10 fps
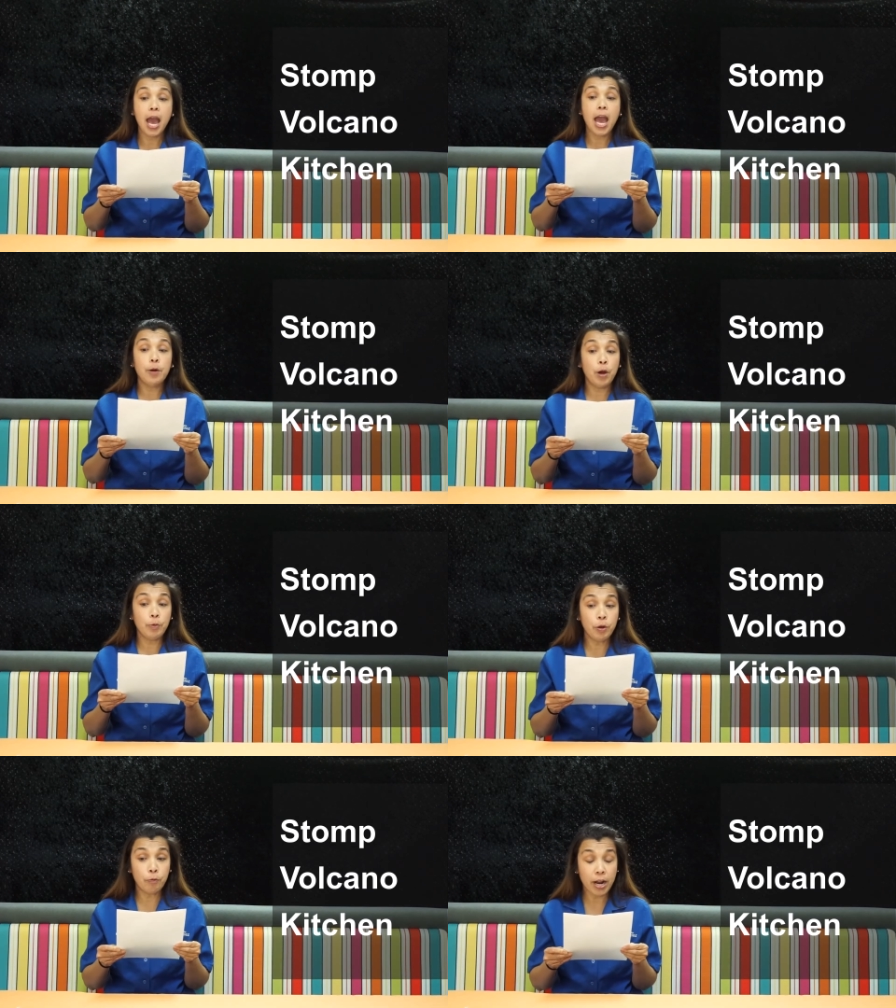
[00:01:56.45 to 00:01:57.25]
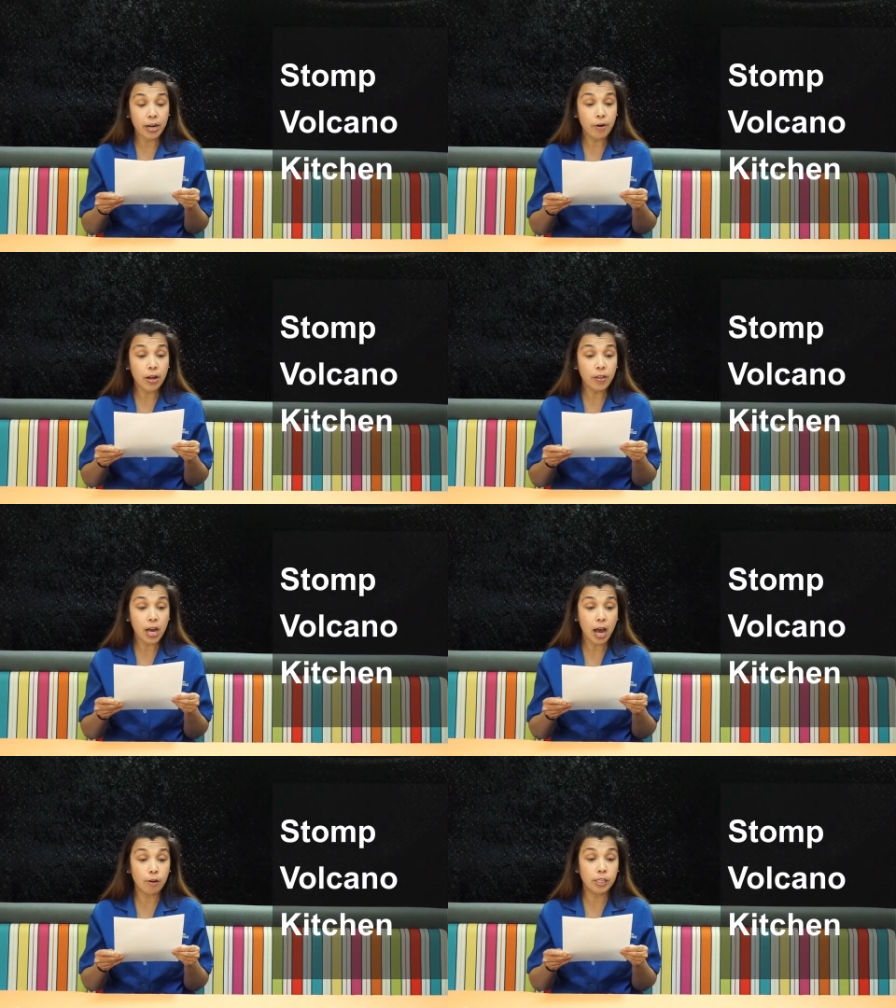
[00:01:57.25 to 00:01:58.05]
and when we run around
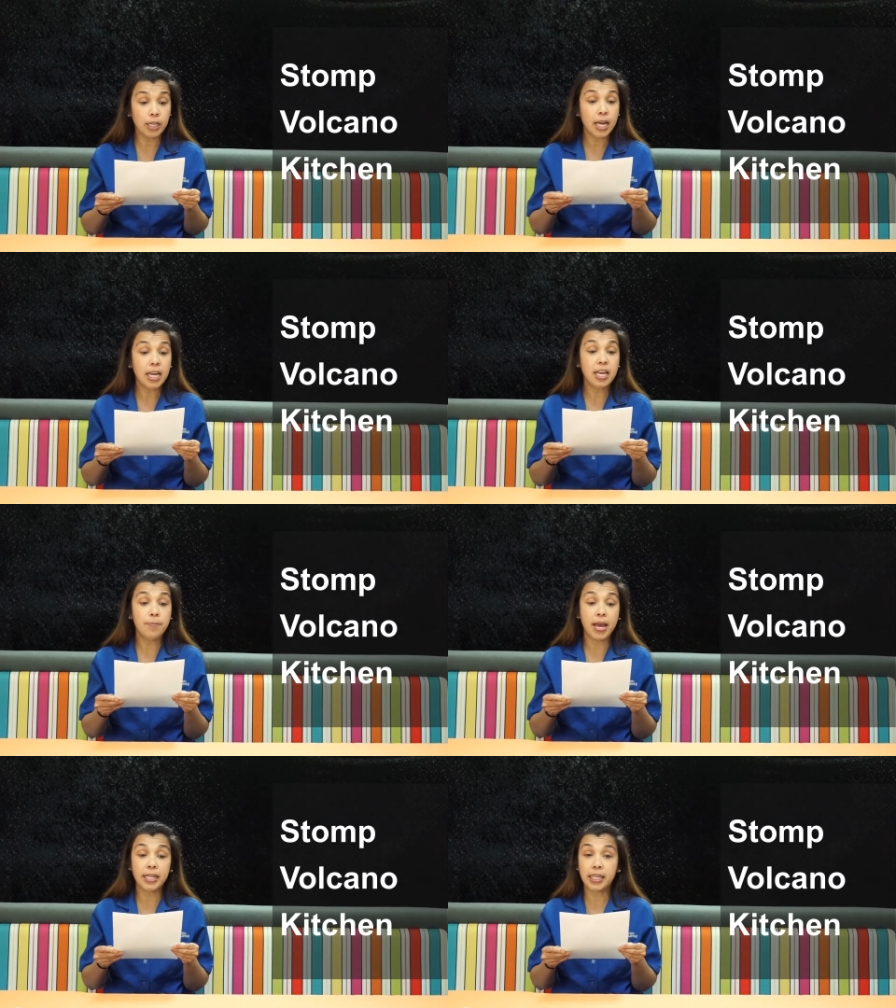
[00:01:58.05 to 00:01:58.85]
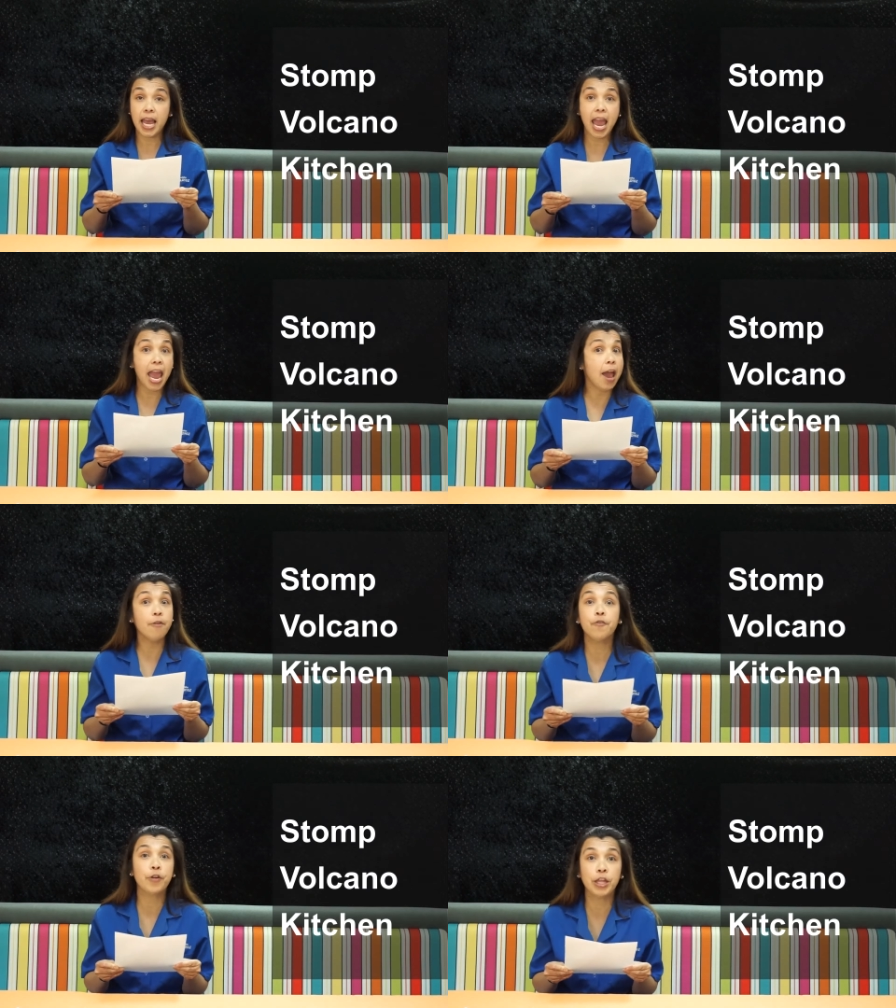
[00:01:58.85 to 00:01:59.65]
the house, he makes
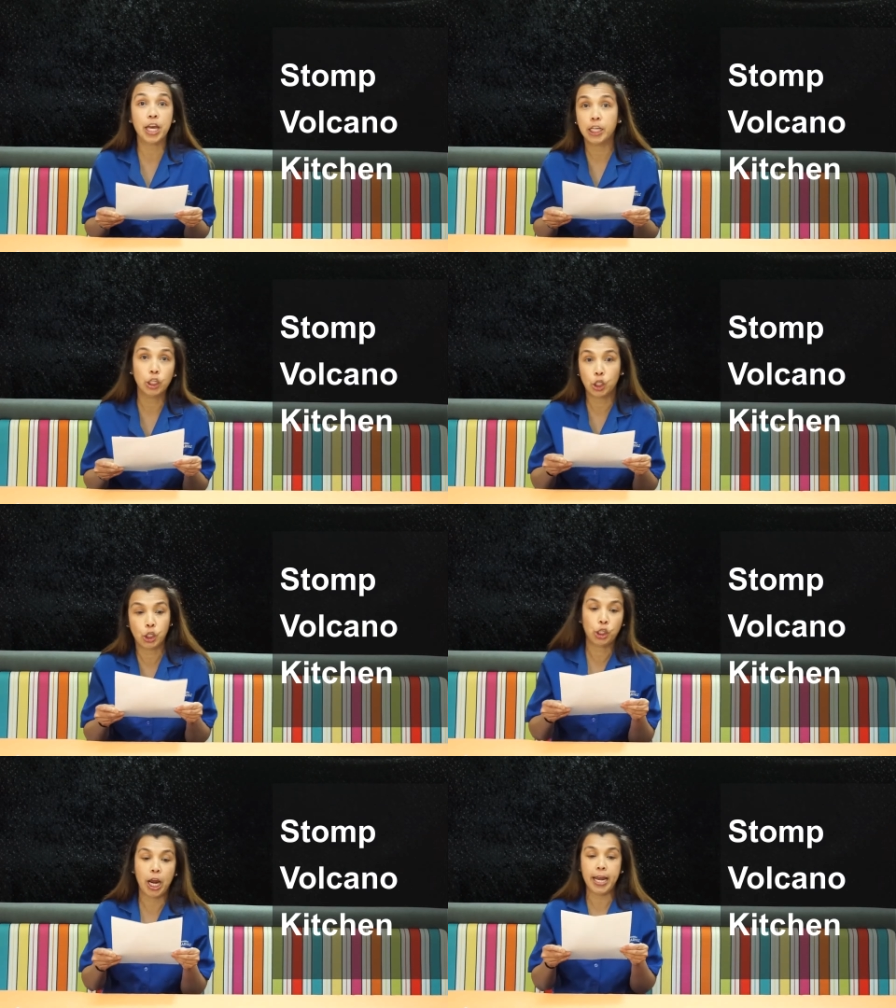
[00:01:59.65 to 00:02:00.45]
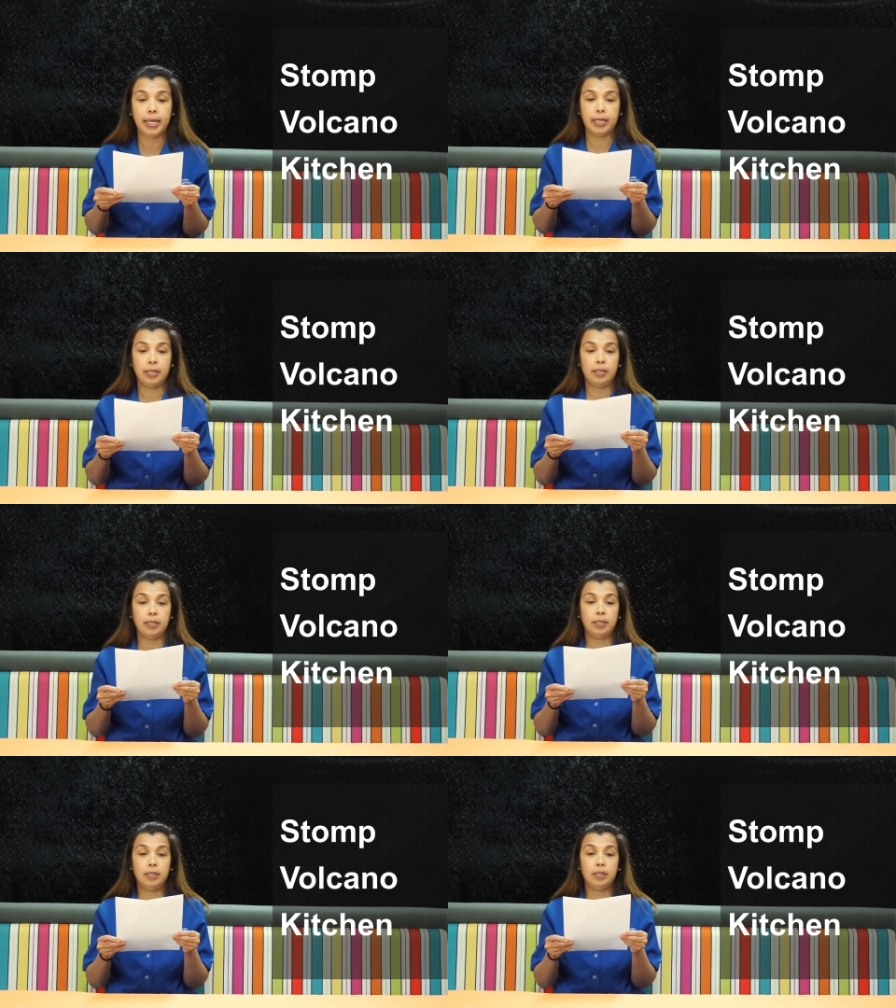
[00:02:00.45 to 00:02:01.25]
everything shake.
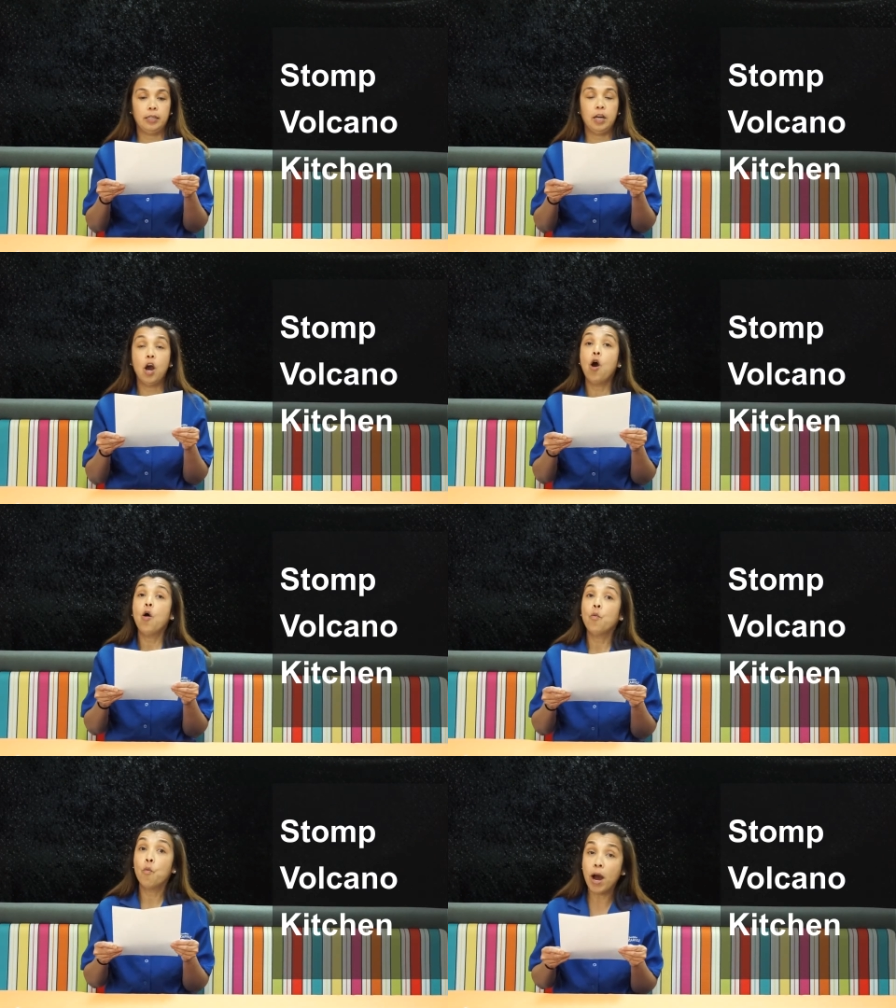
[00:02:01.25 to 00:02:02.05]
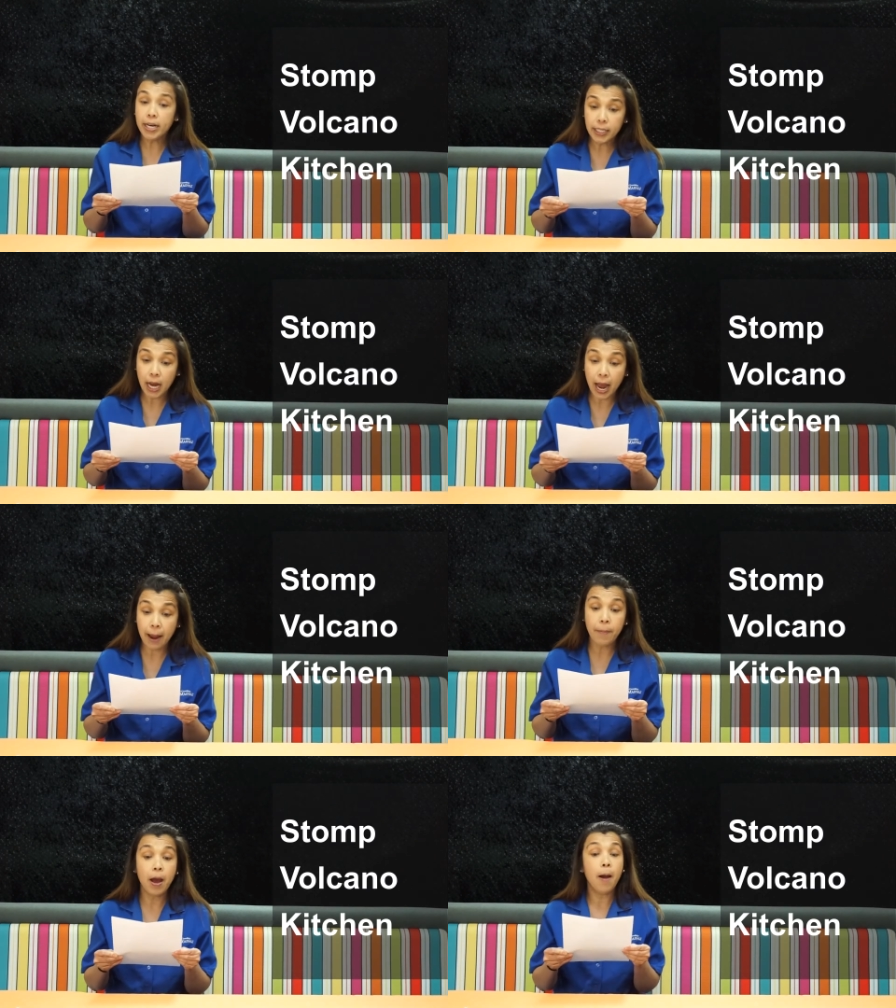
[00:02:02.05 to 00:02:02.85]
One time,